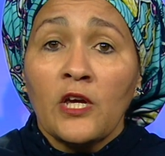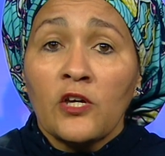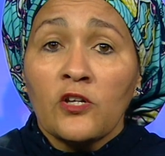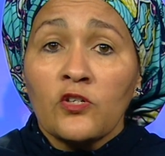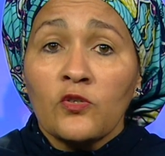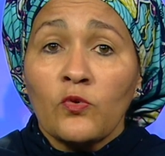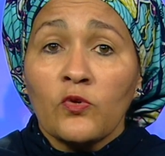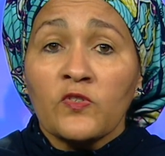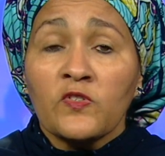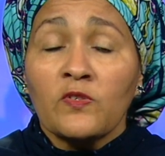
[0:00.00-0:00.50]

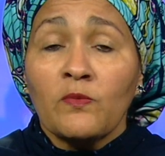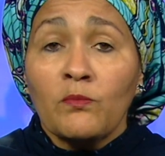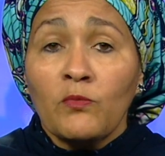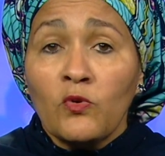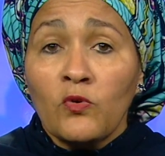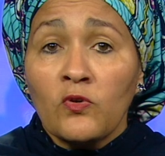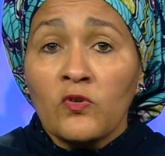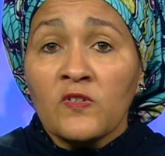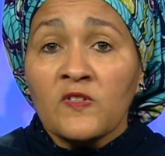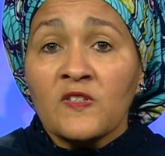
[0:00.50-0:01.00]
towards a
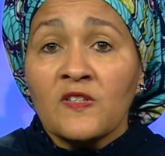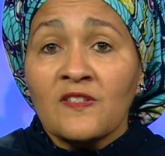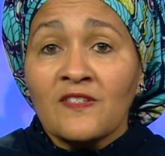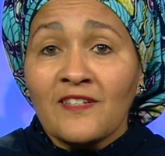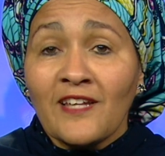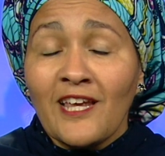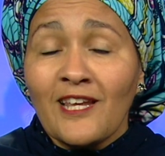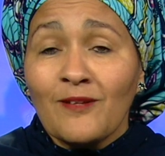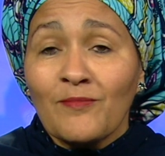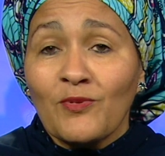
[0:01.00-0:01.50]
more
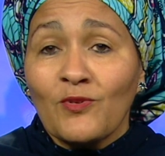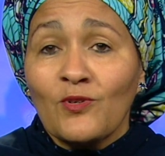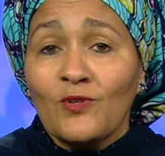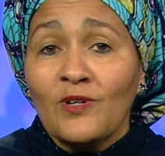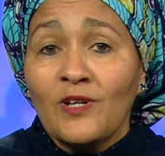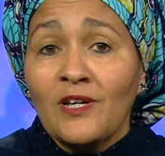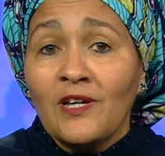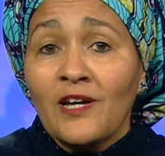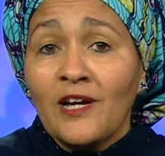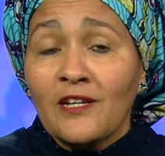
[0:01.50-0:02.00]
sustainable
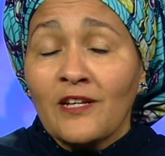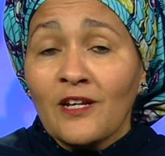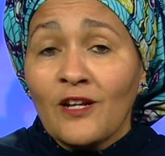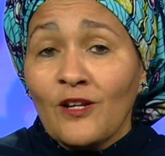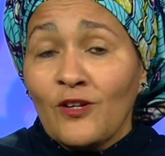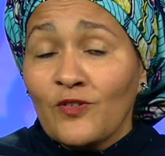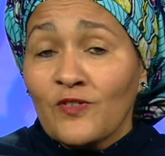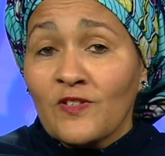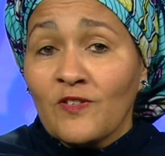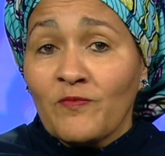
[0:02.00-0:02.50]
and
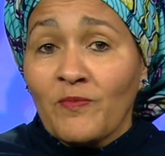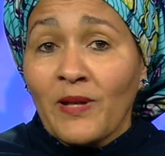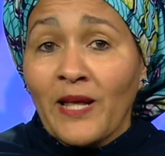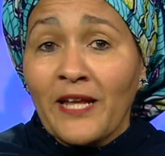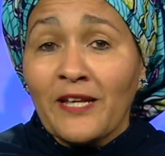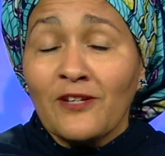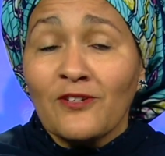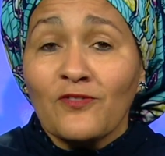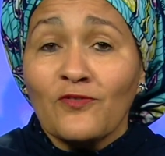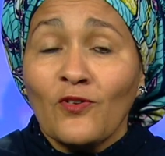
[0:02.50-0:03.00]
inclusive
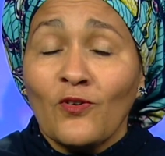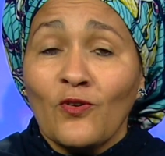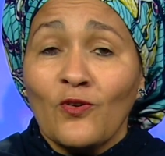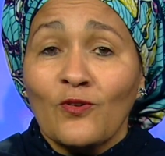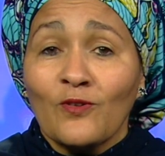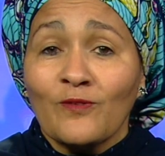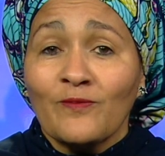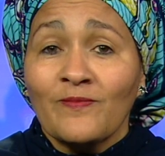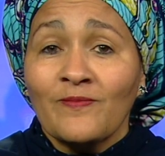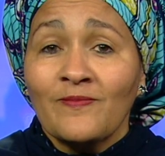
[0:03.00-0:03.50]
planet for
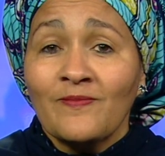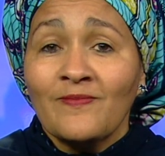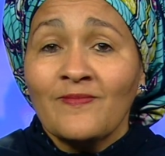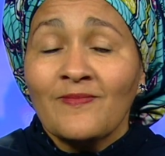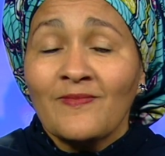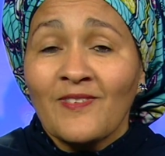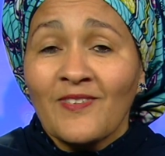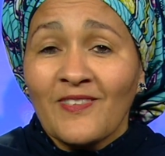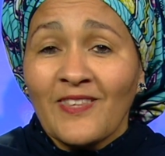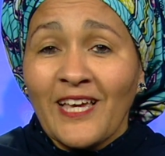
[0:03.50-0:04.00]
all.
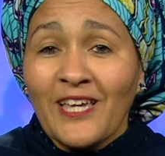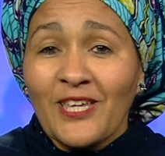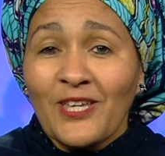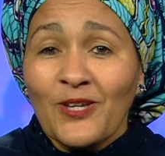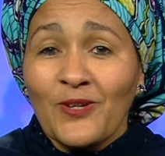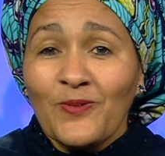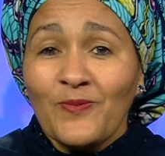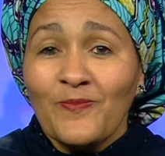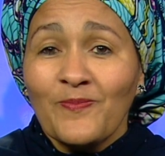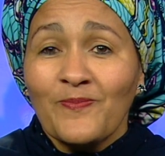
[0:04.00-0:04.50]
Thank
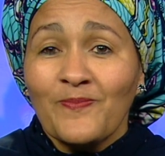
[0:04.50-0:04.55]
you.